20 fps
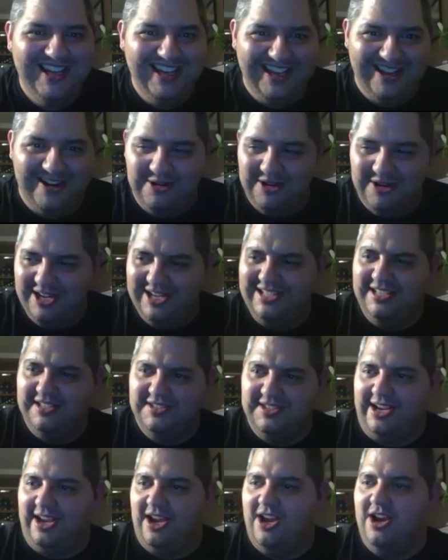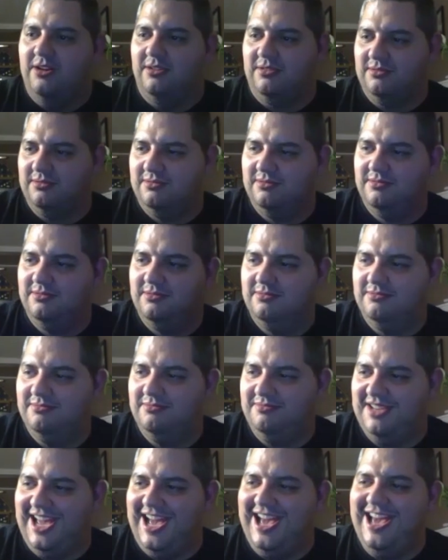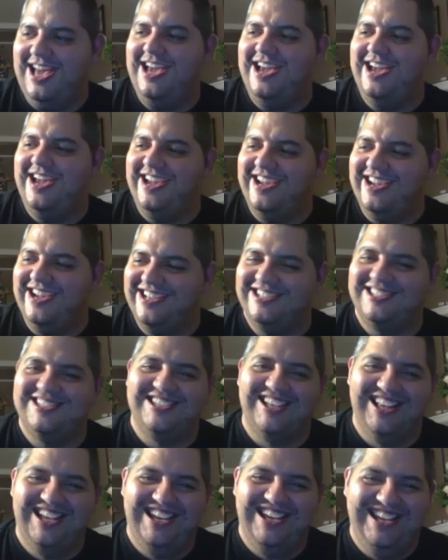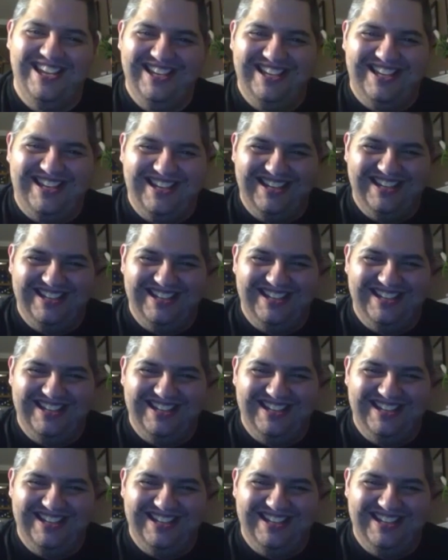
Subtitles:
He's like, "Oh, nice." Like,